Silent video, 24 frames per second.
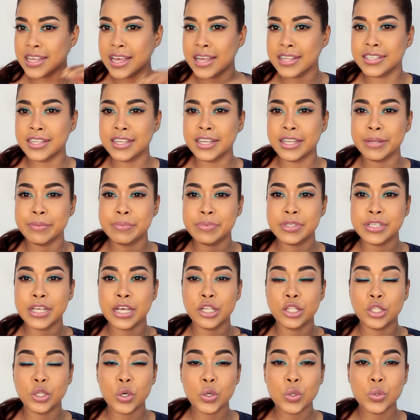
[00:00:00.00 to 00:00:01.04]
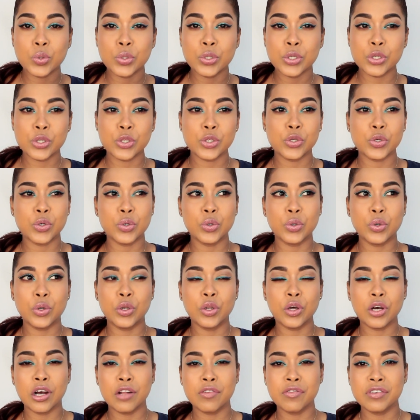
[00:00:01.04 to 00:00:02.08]
and the lips alone, so
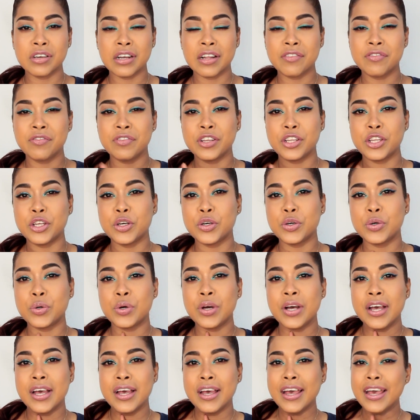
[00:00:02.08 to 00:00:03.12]
look out for that video